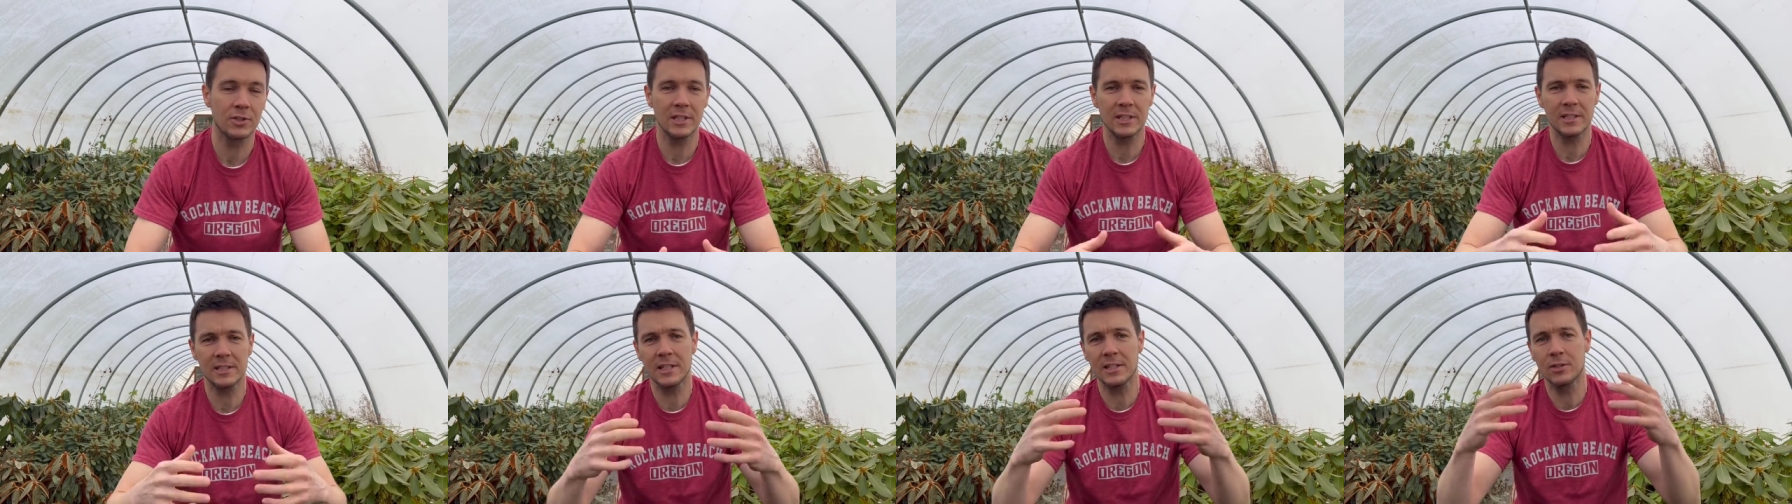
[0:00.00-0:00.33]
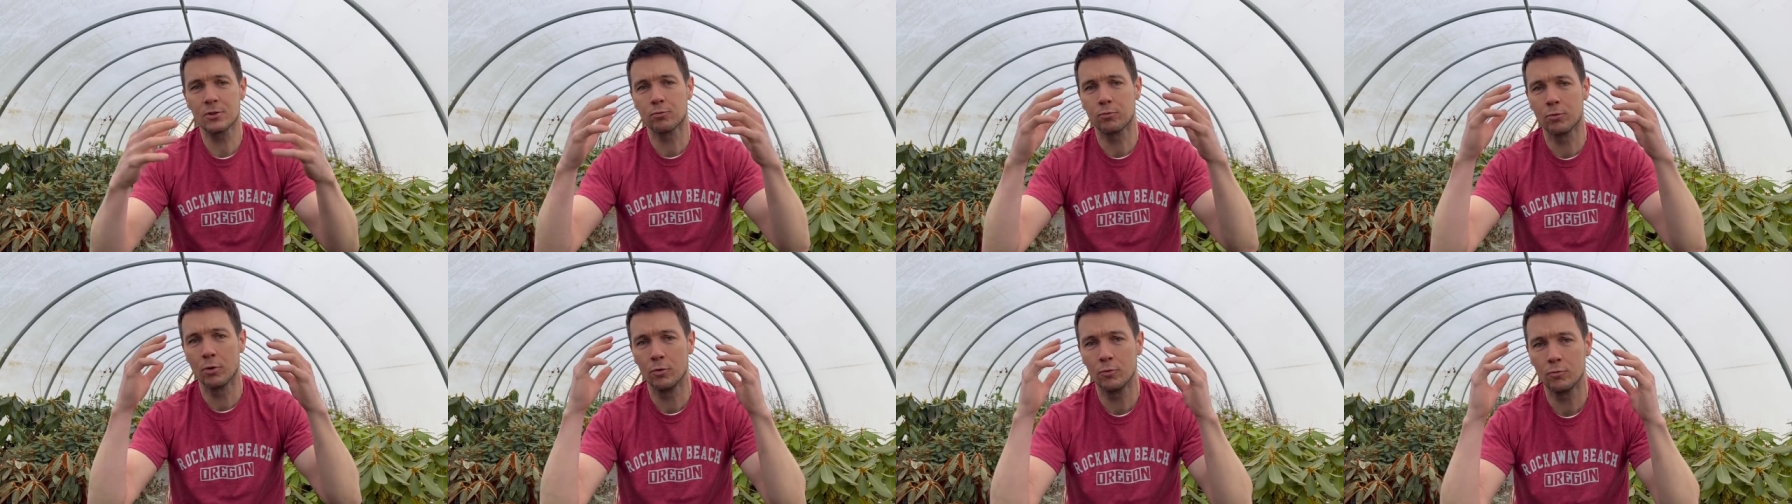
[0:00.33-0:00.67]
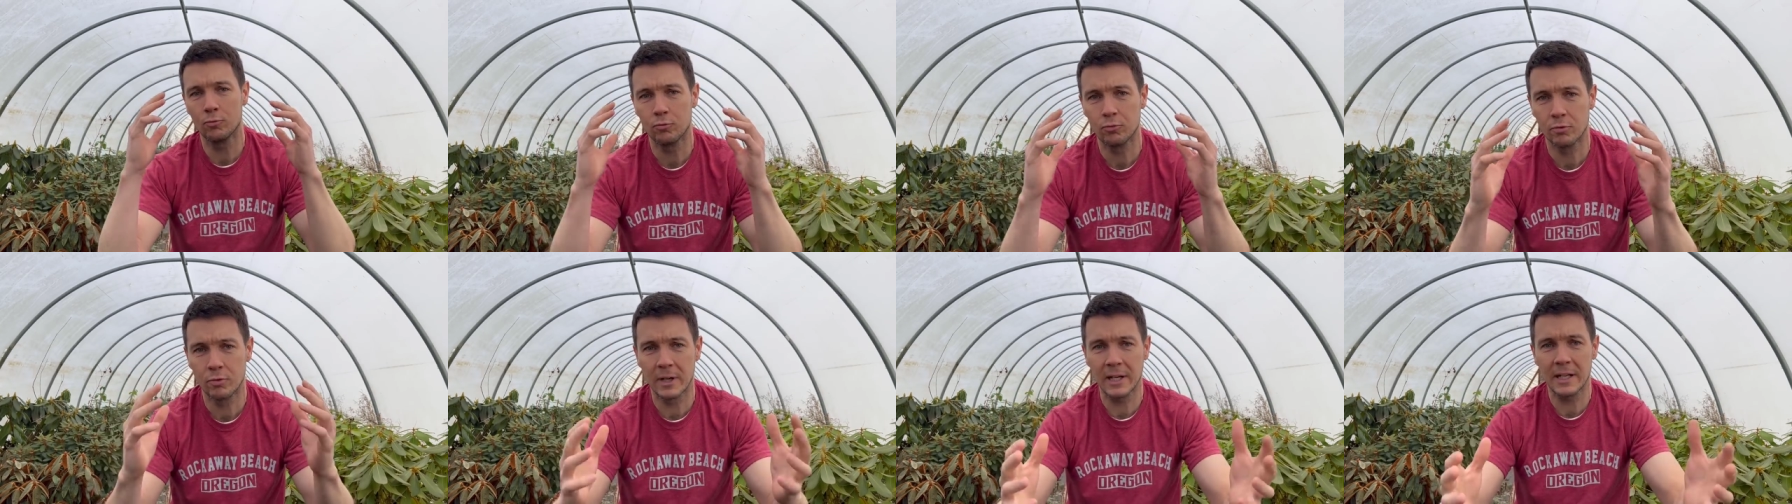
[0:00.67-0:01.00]
these things root
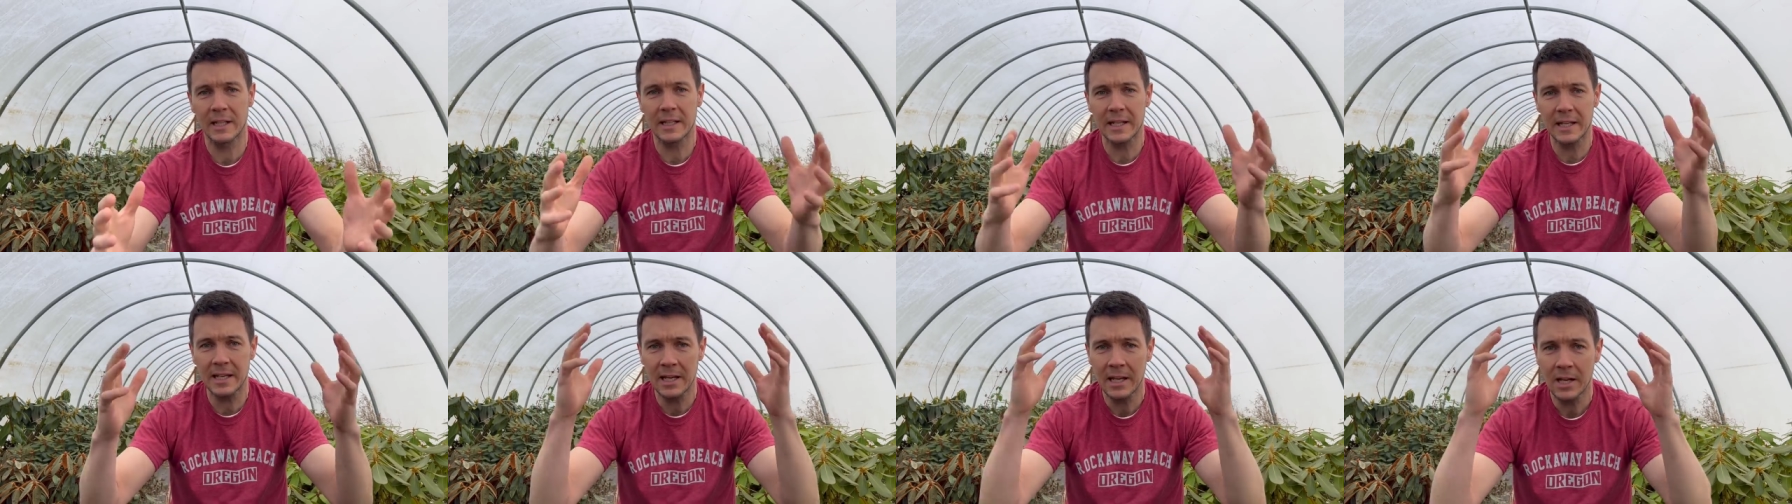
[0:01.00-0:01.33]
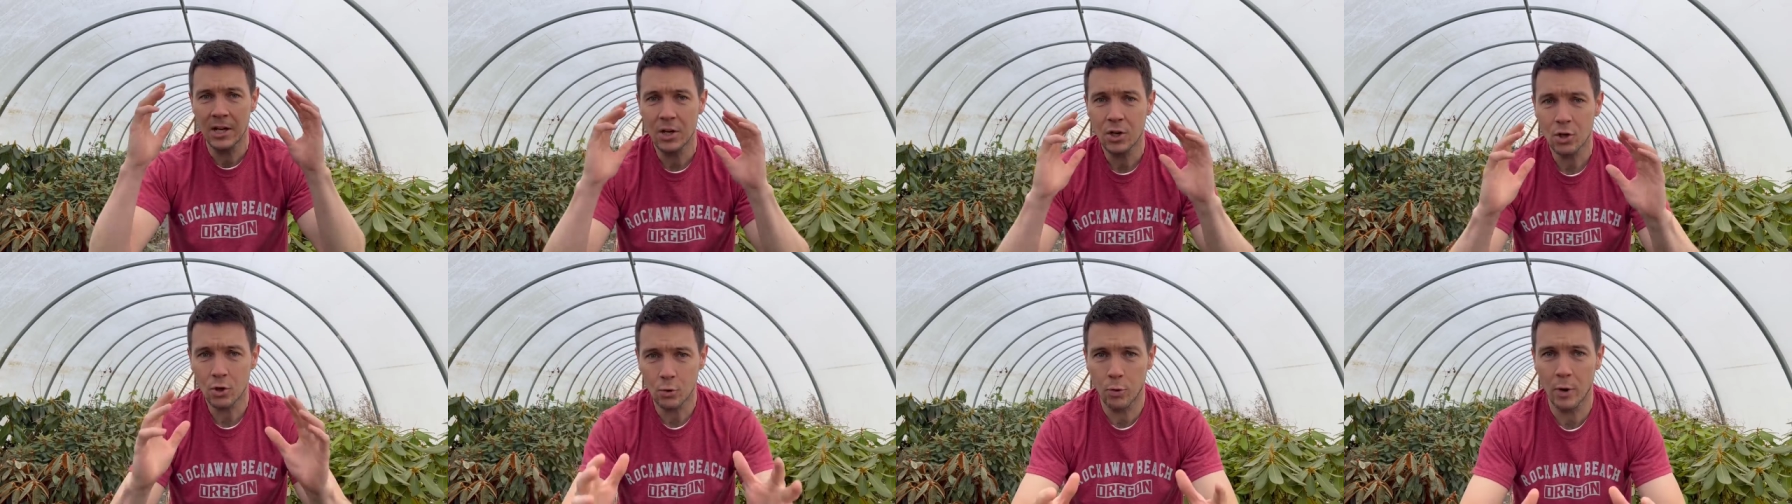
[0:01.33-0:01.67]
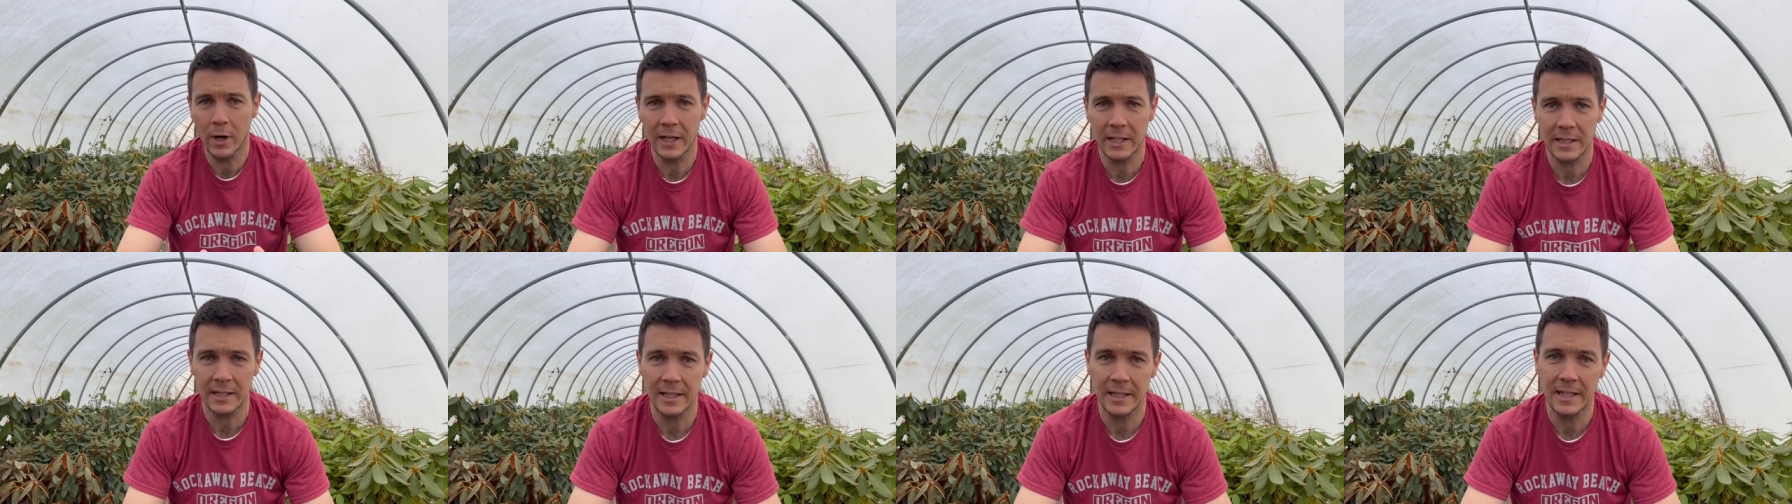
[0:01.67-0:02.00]
really
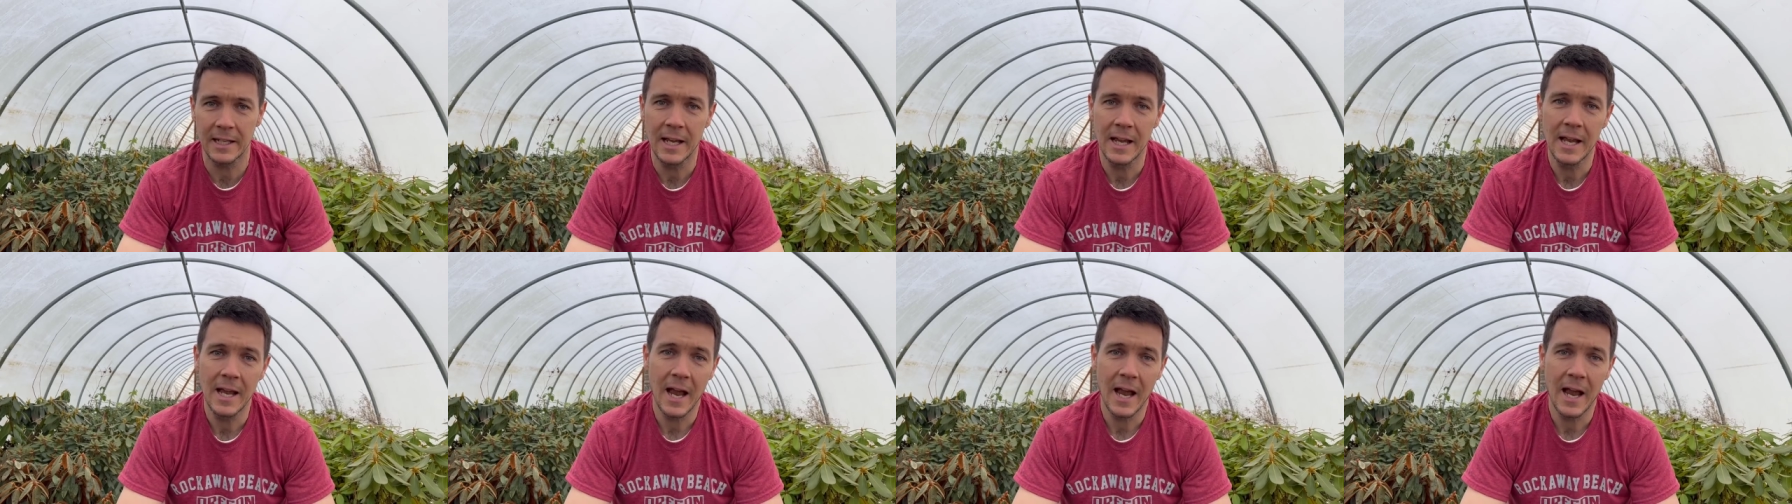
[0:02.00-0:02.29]
quickly.